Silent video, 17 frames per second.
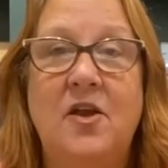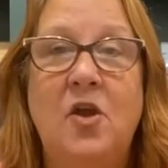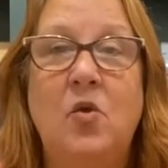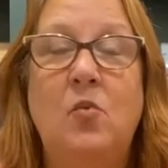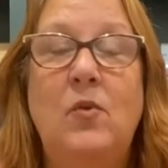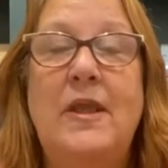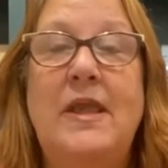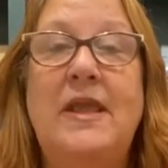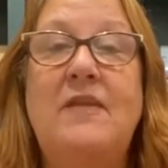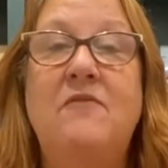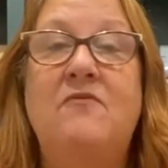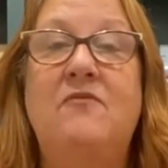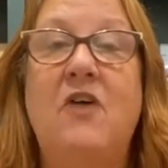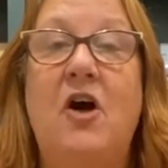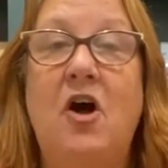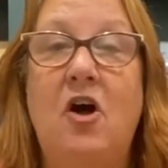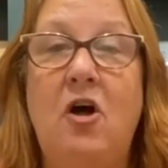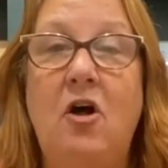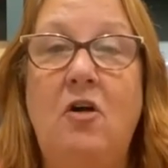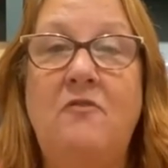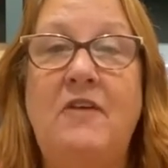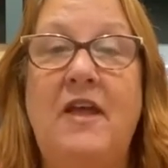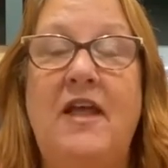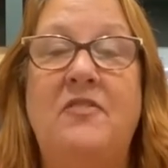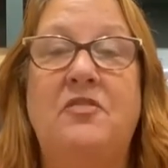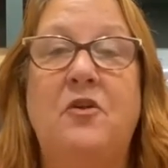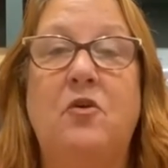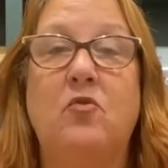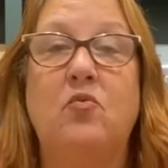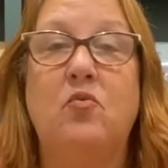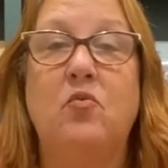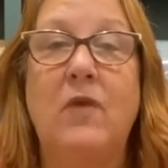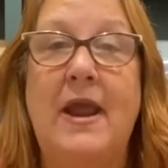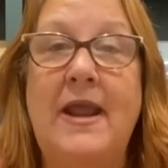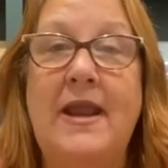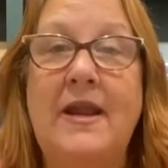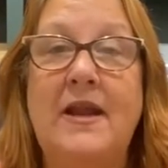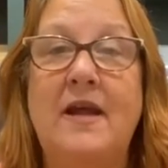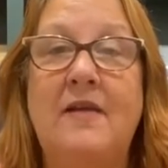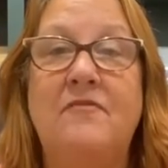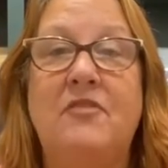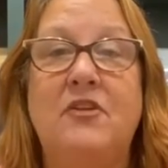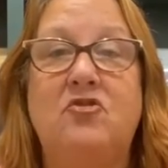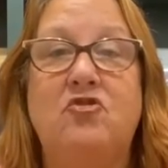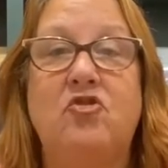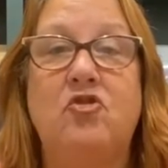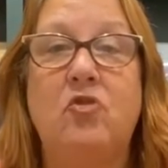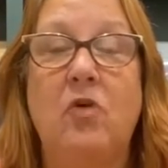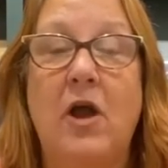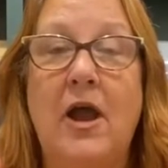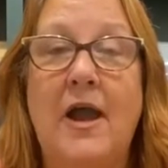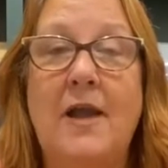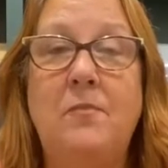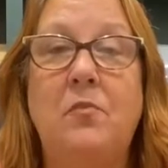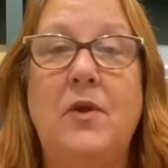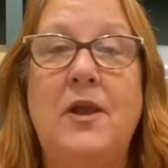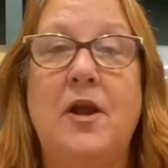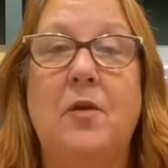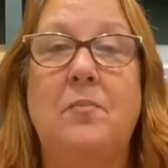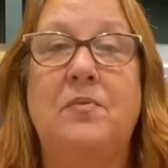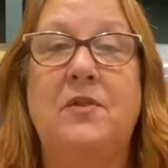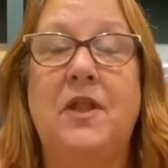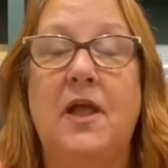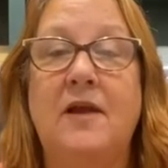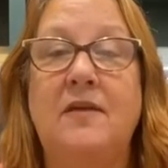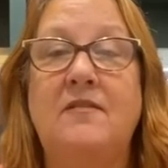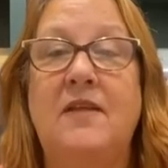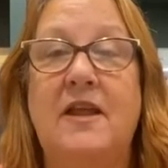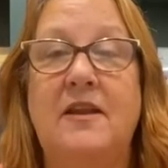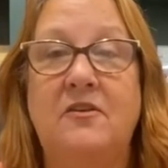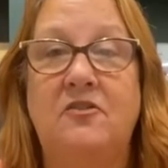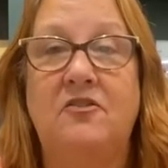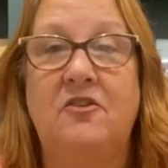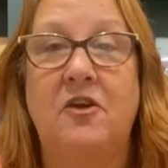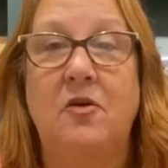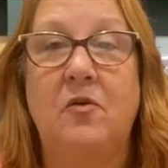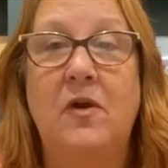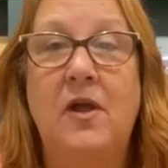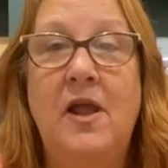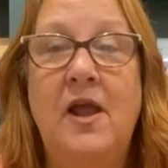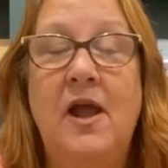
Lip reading: we evolve at the rate of the tribe we are plugged into.